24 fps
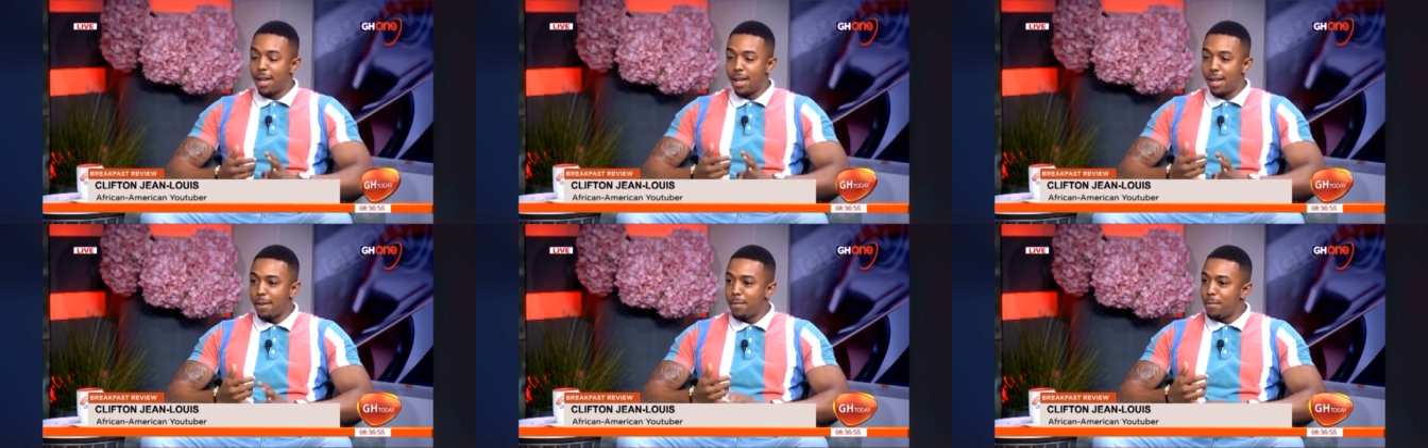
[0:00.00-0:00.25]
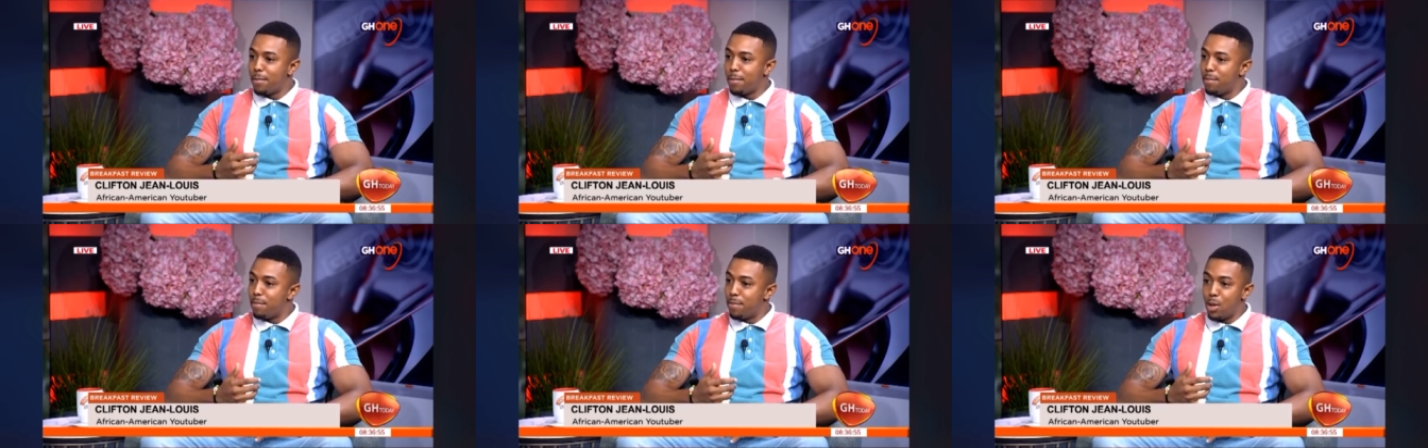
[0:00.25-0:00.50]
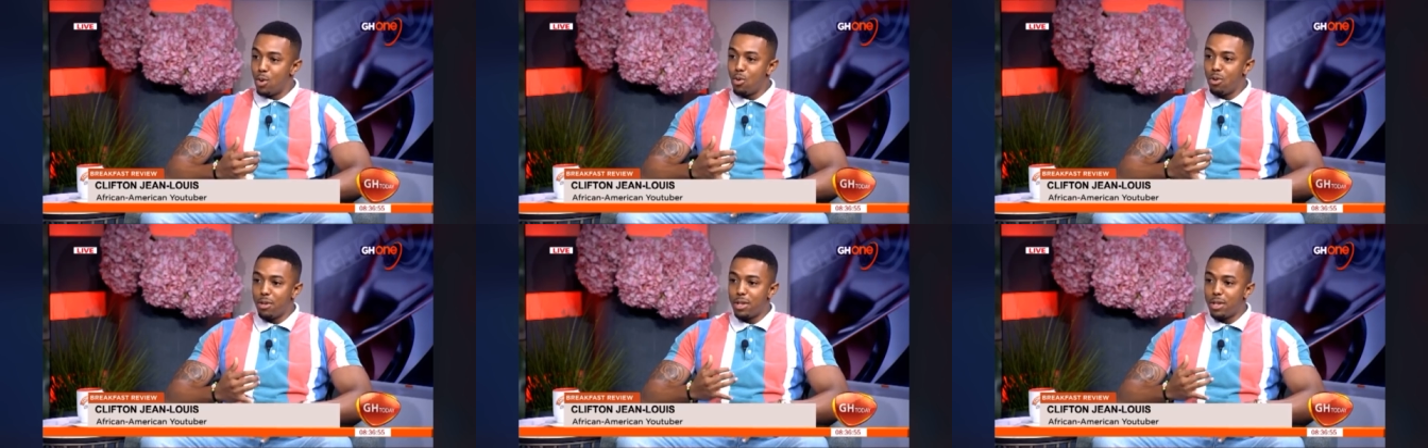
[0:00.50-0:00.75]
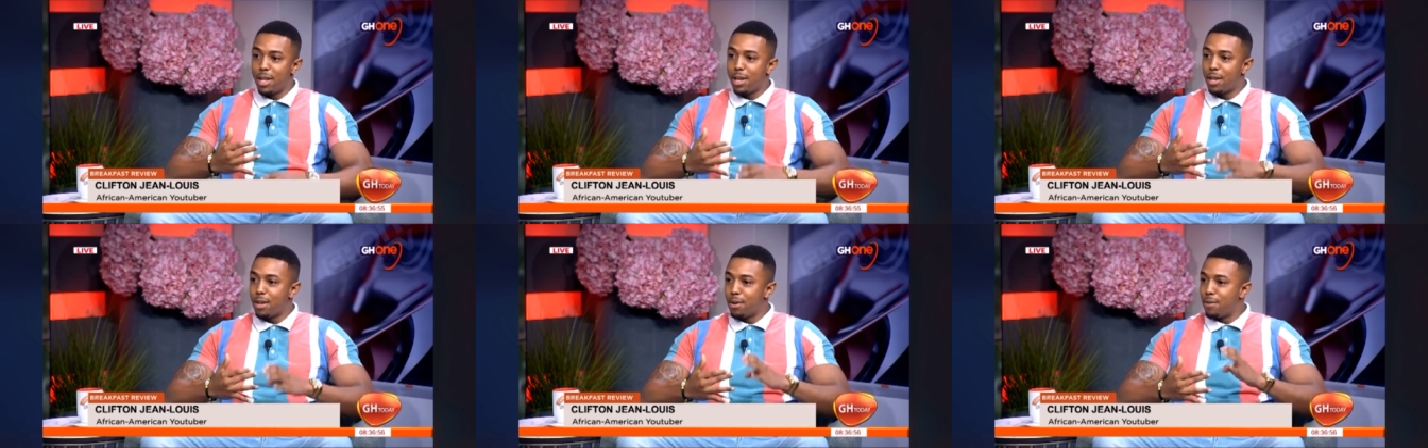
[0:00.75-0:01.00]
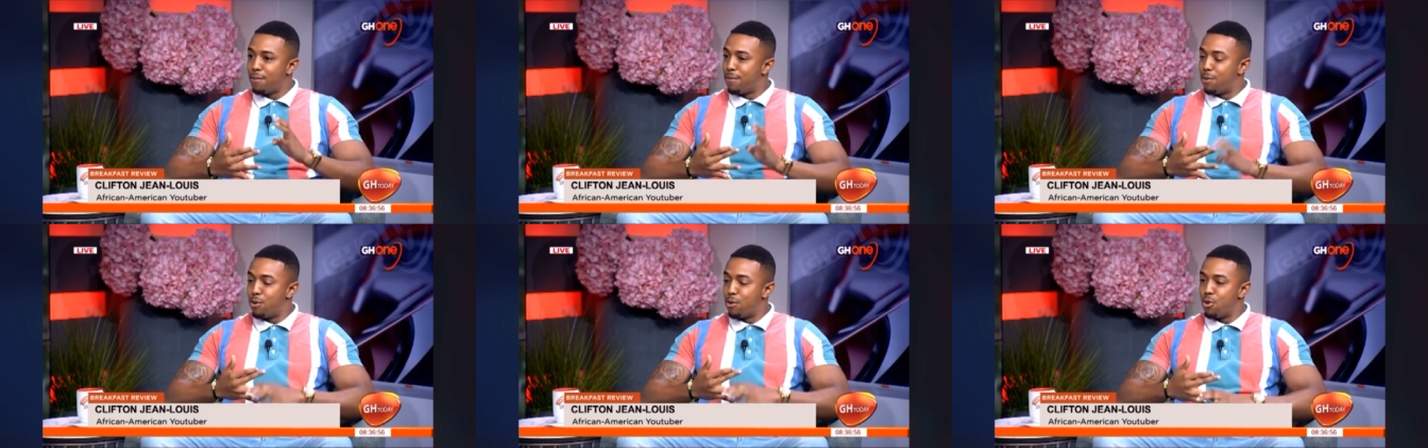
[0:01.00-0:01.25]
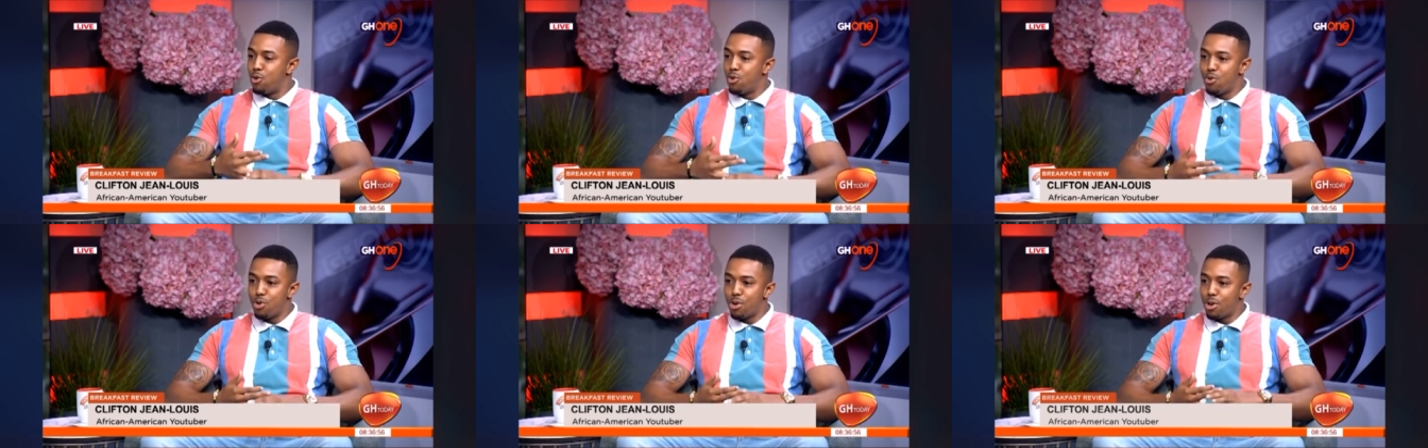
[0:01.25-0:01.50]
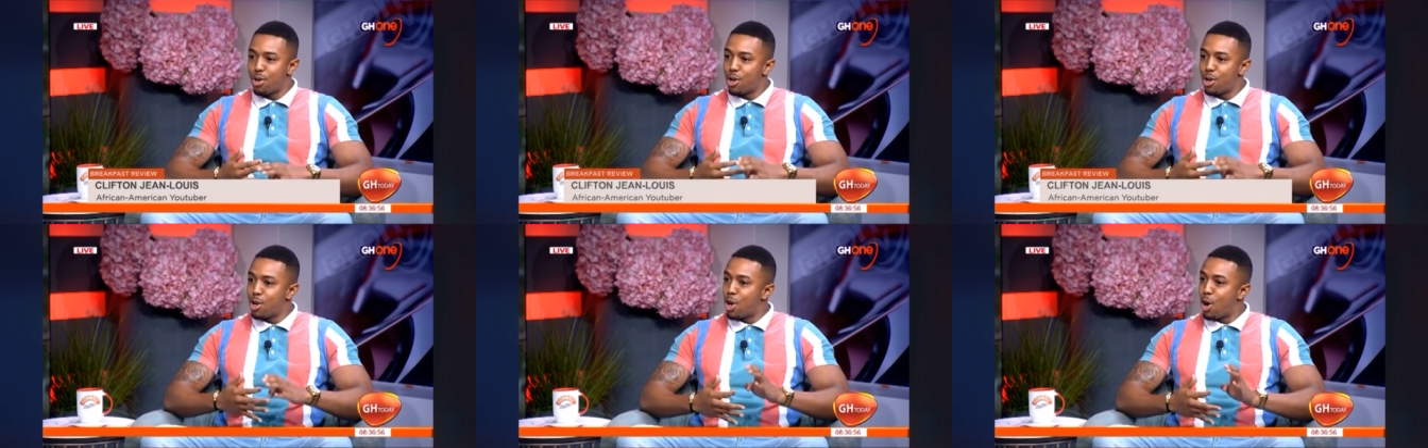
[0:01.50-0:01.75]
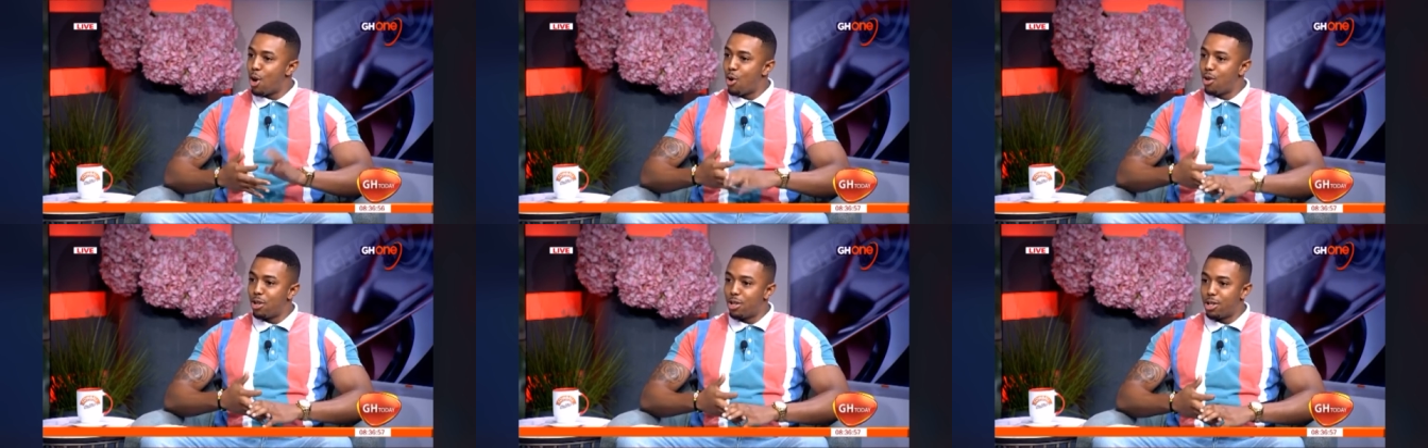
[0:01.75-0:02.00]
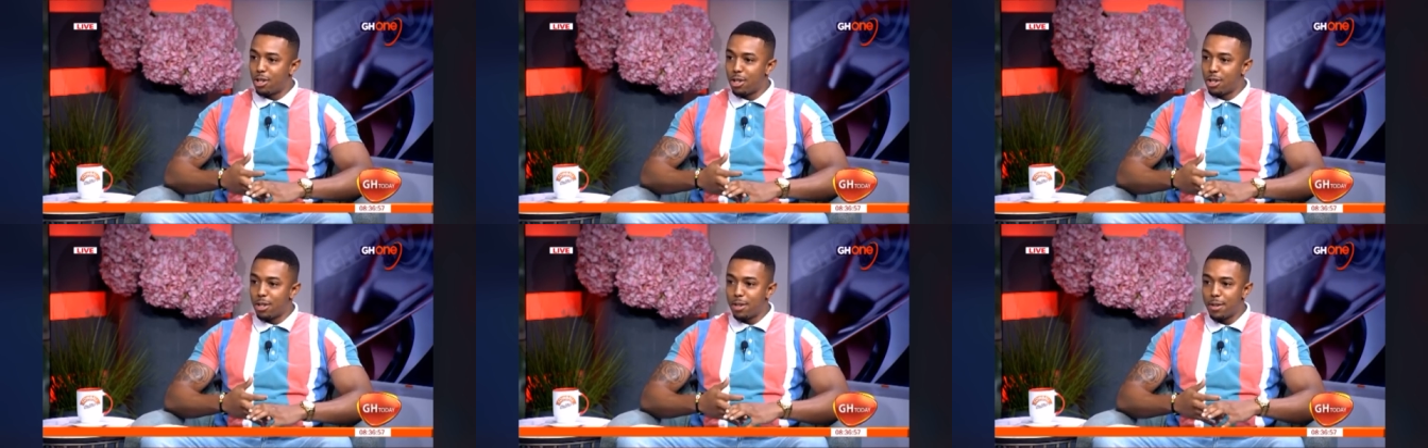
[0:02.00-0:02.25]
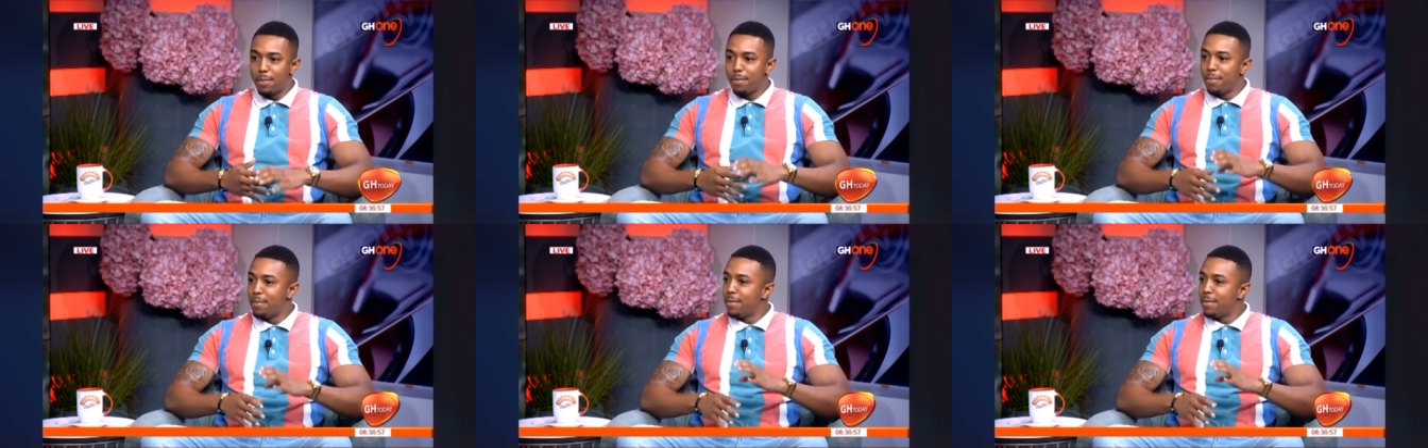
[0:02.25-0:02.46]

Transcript: uh, music, food, culture,